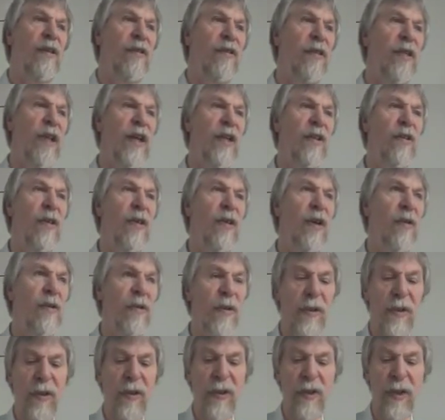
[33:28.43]
state of
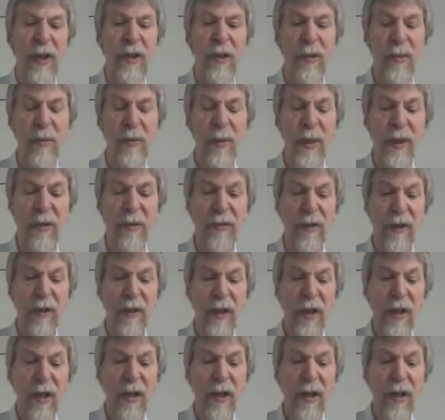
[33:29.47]
our database,